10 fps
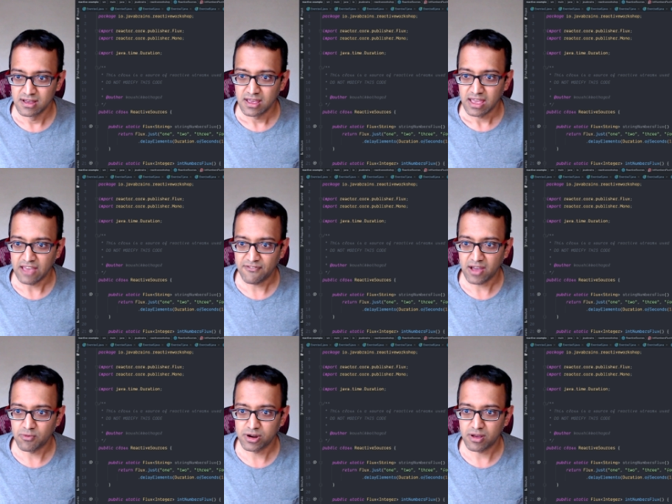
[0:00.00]
If I
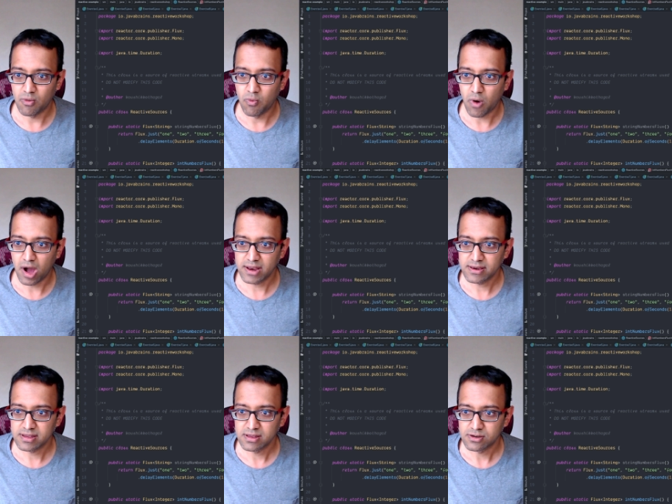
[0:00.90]
would
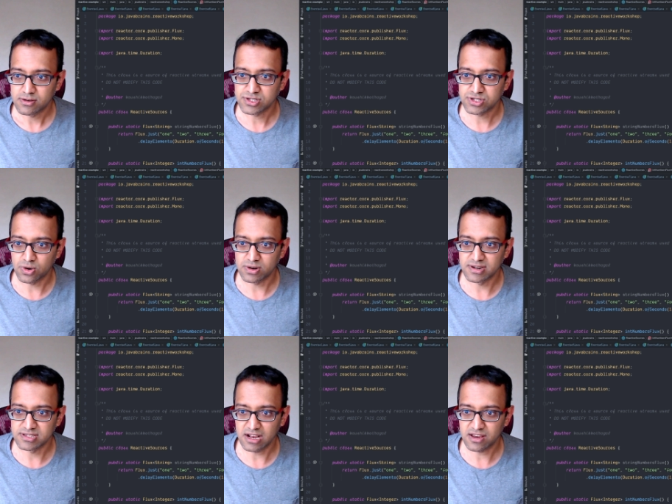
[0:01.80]
want to store the
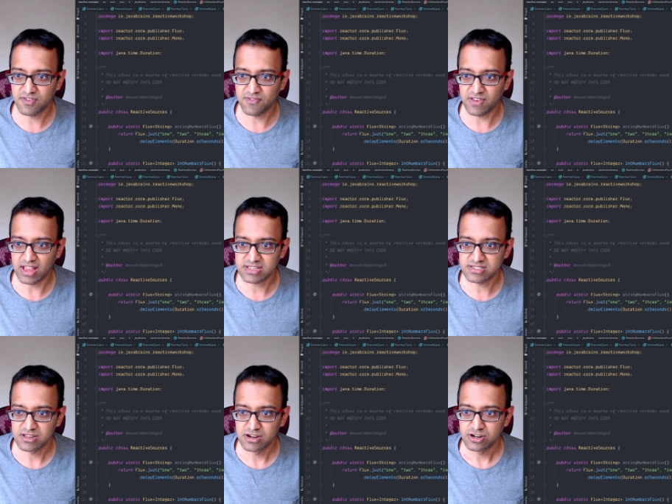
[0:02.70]
result of a flux,
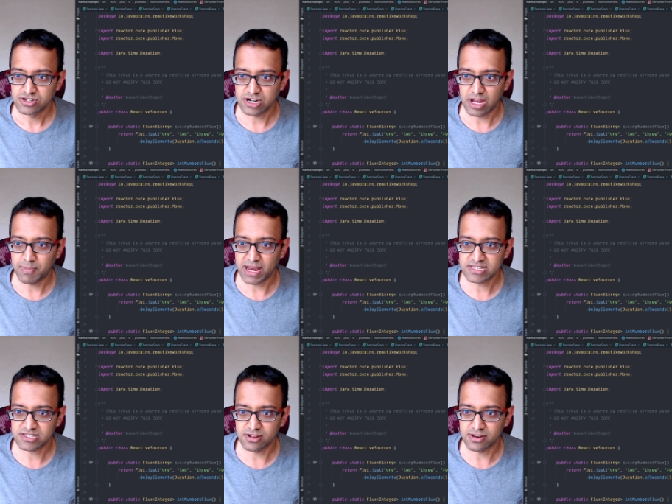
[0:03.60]
should I place
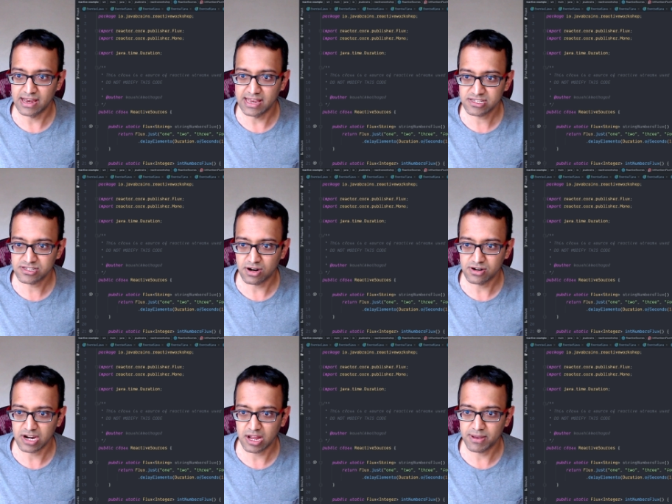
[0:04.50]
it on a list or
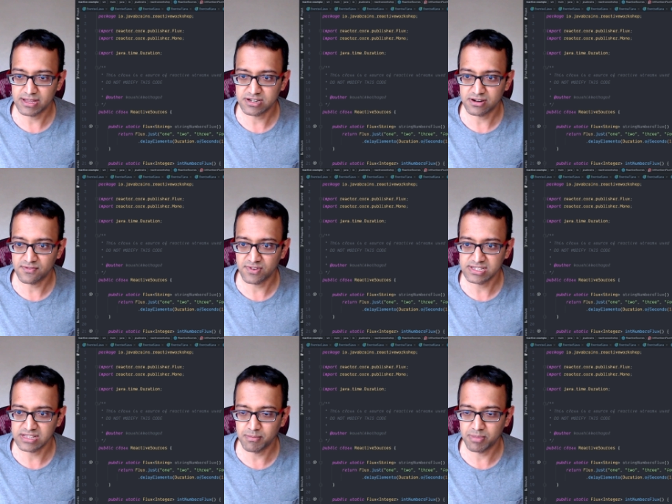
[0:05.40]
should I place it on, for
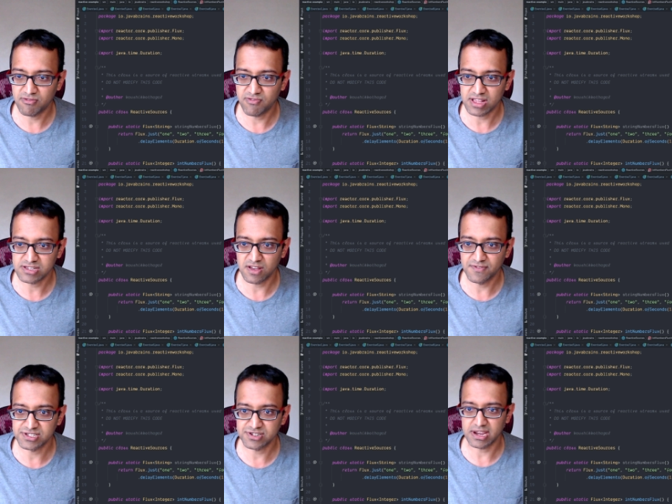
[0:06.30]
example, flux of a
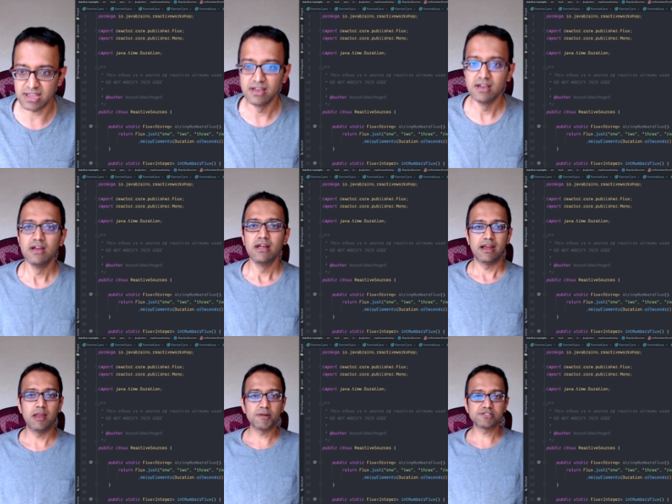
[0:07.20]
string?
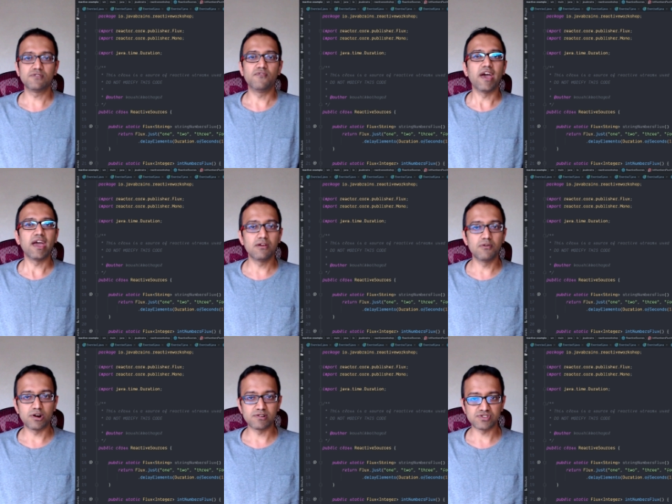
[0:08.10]
Depends on where you
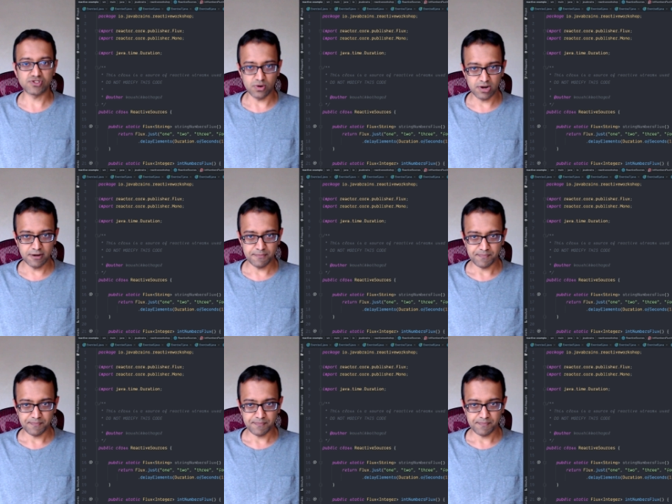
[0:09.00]
want to store it.